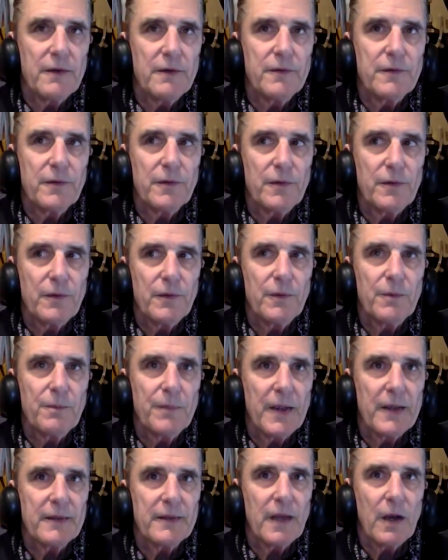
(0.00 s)
to
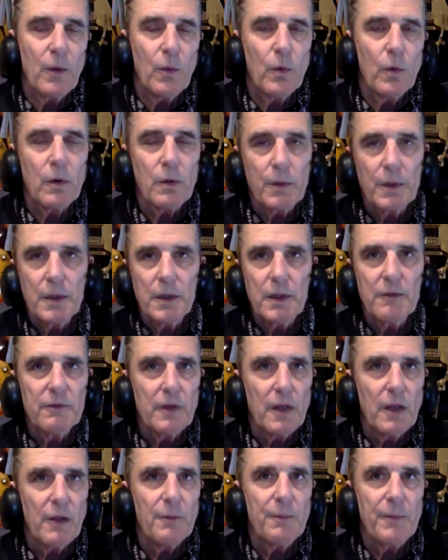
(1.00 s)
make that work. We lived a
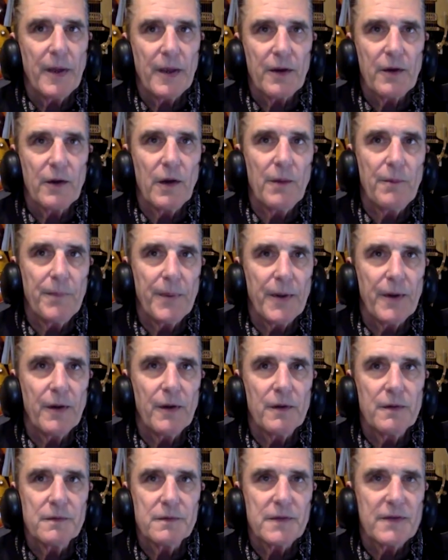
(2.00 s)
lot with my
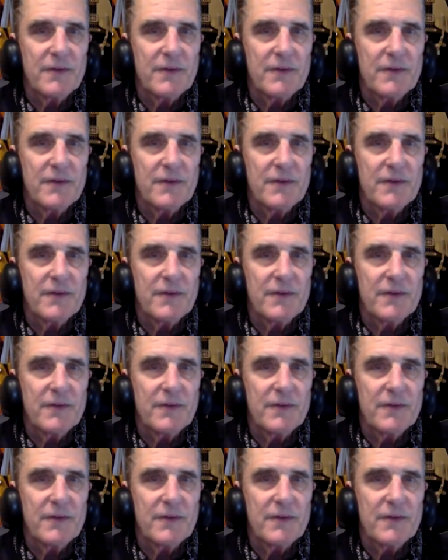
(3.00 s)
grandparents.